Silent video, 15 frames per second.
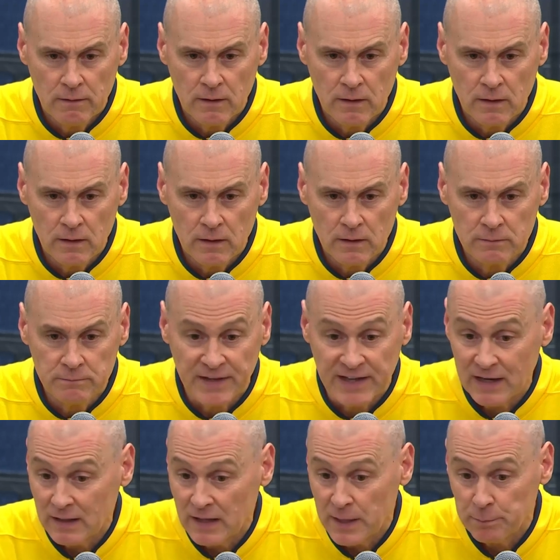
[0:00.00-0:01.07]
They
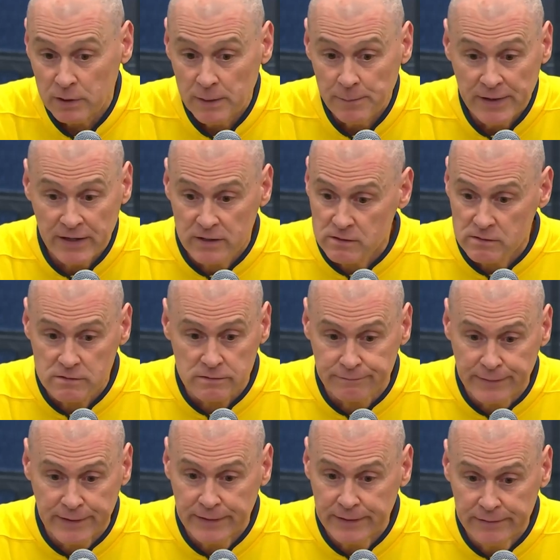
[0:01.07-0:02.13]
got a lot of playmakers.
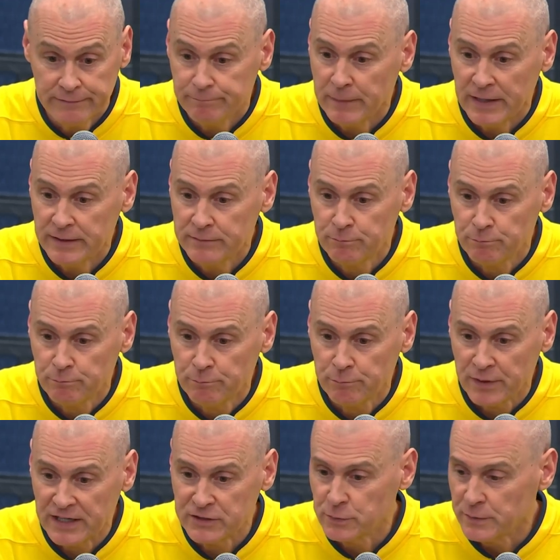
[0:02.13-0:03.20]
They made
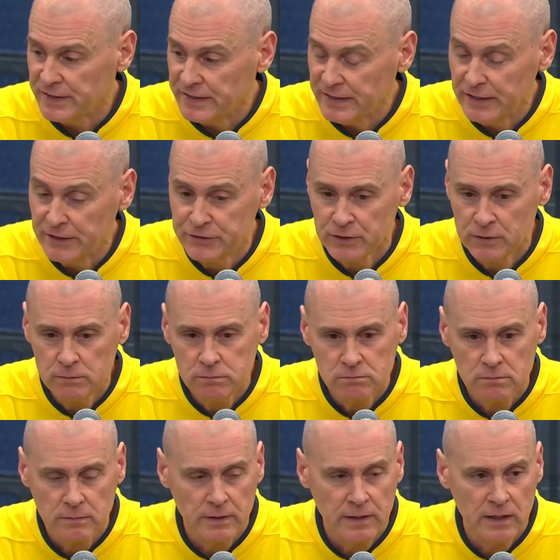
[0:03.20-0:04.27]
plays when they needed to.
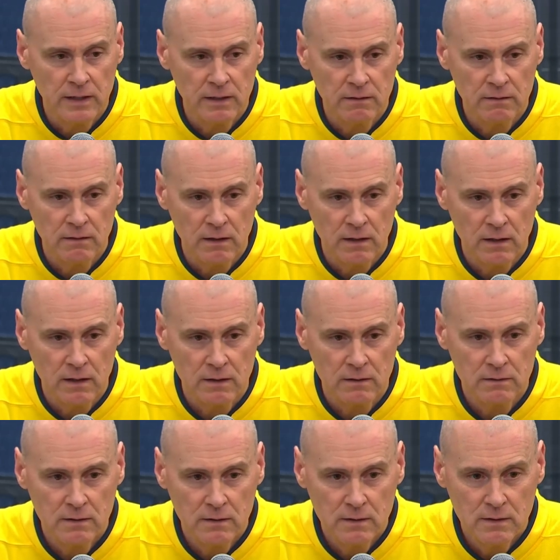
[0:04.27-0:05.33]
And,
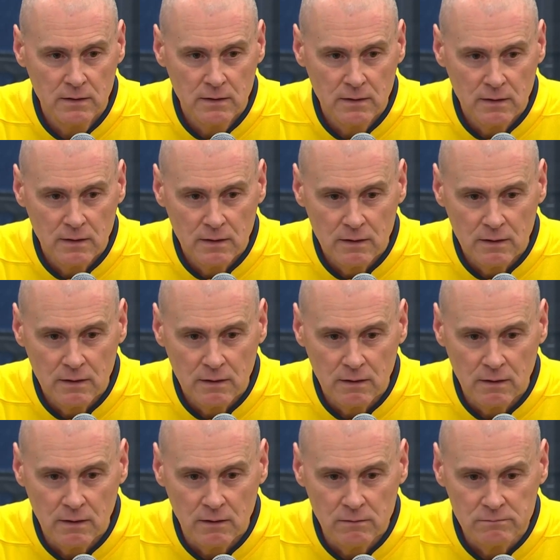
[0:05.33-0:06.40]

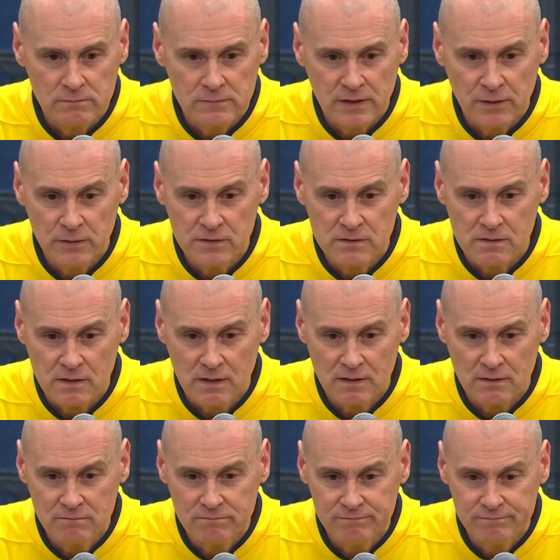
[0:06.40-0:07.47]
it was
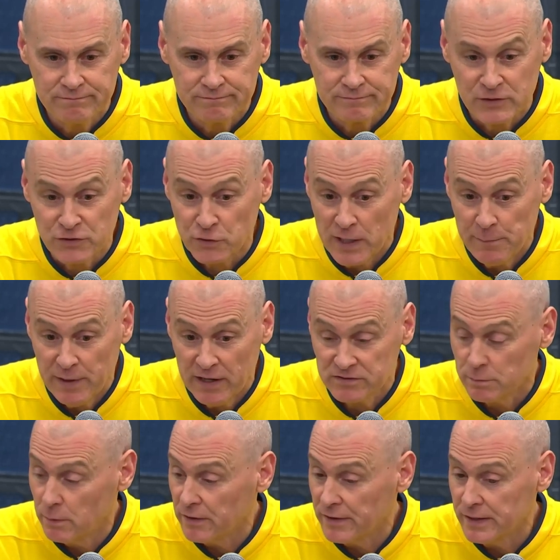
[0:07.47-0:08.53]
a great
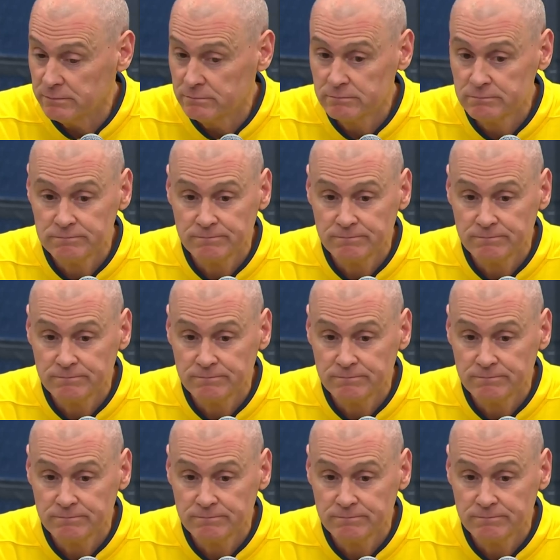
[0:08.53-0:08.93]
basketball game.